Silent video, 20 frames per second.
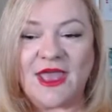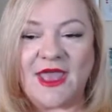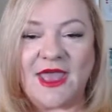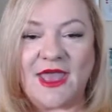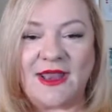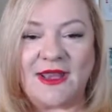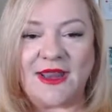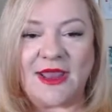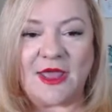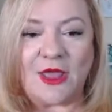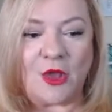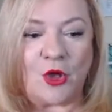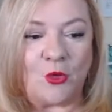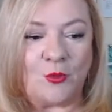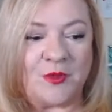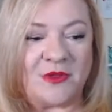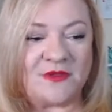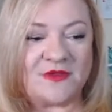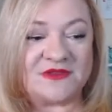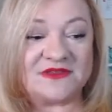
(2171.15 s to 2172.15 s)
and
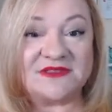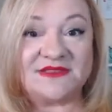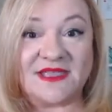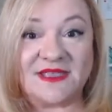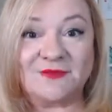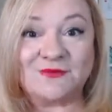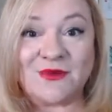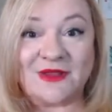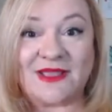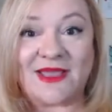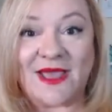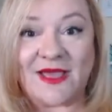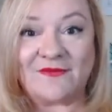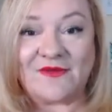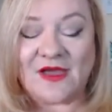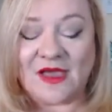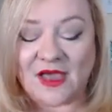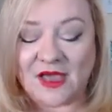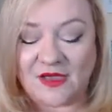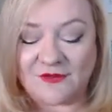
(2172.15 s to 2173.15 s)
helping the skin
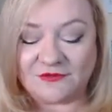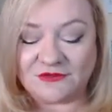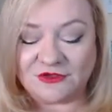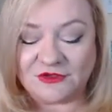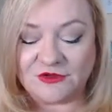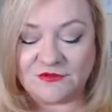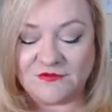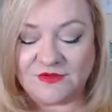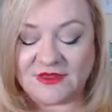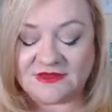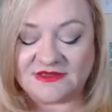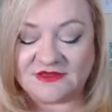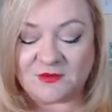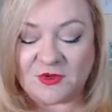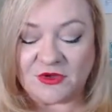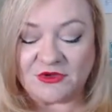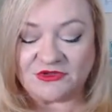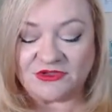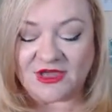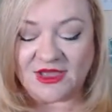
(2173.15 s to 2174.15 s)
recover after UV
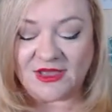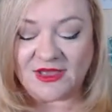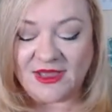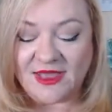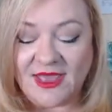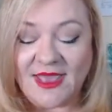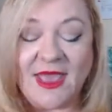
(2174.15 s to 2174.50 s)
exposure.